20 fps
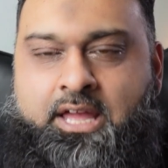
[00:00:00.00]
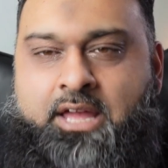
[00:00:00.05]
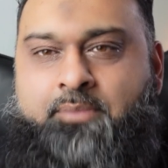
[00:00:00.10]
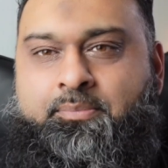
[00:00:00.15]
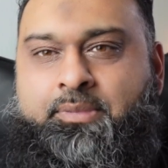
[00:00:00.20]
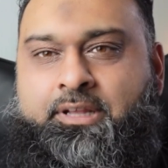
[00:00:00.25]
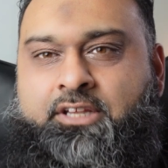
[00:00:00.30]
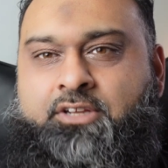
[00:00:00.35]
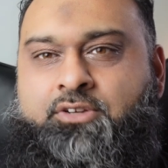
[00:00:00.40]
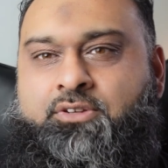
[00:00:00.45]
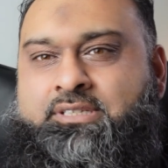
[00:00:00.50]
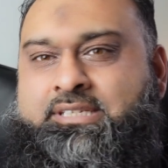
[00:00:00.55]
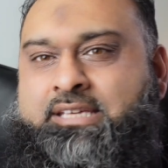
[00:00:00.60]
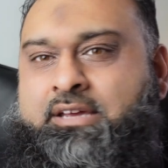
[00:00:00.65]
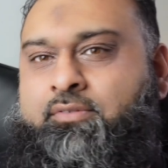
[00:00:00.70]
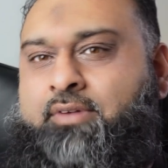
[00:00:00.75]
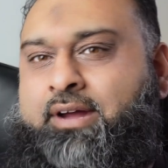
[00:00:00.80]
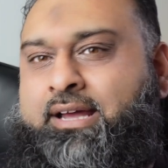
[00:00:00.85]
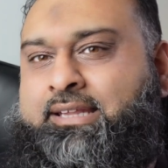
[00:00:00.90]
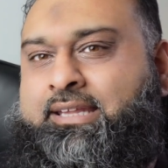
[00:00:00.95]
but then you say,
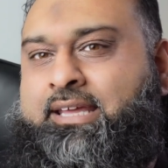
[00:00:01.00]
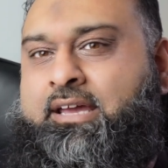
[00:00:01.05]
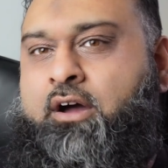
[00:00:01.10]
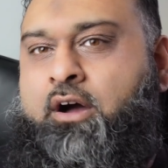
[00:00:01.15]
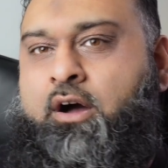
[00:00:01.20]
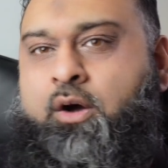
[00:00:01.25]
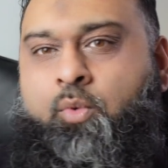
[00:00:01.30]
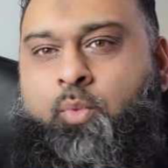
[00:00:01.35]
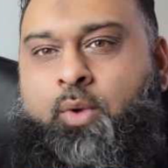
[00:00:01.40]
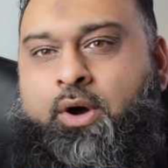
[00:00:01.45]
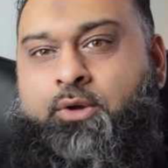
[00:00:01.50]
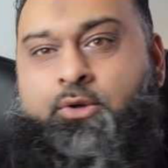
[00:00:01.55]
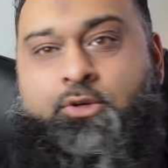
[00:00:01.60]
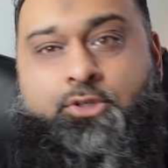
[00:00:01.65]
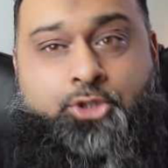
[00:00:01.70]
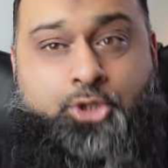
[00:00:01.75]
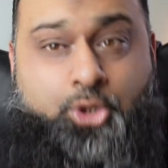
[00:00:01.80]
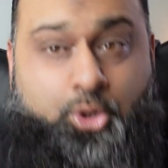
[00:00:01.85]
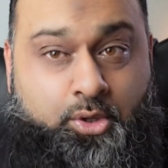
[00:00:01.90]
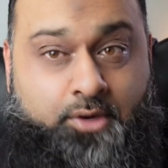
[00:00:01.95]
right, there are 1 or
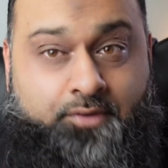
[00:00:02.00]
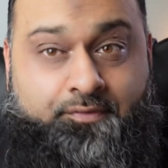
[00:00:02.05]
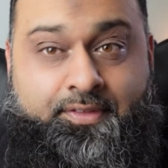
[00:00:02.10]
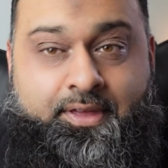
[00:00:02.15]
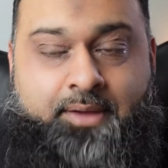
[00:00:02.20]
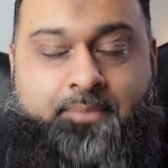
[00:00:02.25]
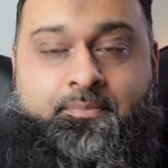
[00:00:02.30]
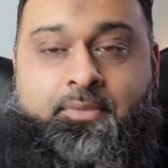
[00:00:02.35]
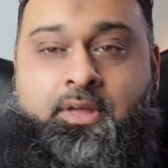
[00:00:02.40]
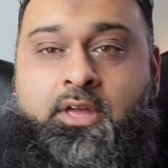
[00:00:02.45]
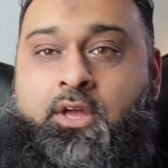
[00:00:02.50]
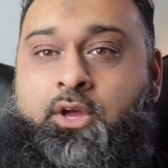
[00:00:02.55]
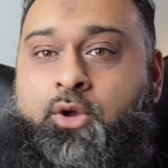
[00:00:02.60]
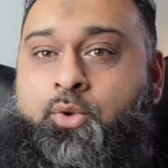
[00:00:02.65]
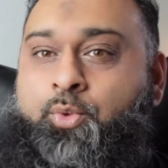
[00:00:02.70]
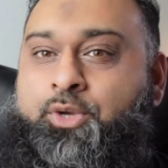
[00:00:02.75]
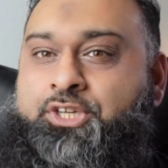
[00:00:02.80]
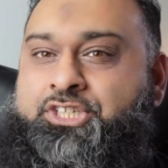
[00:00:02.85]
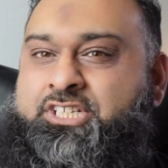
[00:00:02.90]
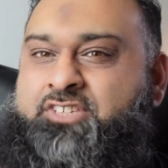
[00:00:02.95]
2 of them
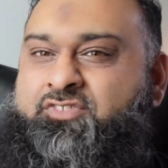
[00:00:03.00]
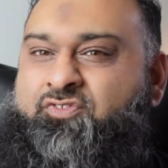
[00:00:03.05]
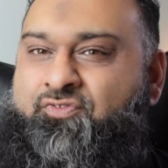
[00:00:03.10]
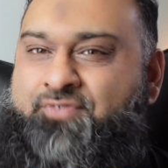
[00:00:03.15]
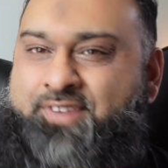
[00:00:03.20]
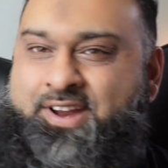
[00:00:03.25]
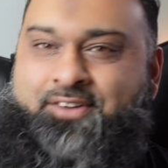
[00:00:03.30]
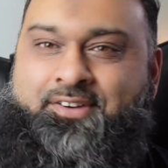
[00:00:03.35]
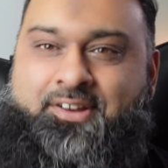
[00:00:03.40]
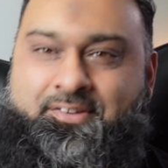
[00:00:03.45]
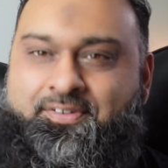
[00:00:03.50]
which is very,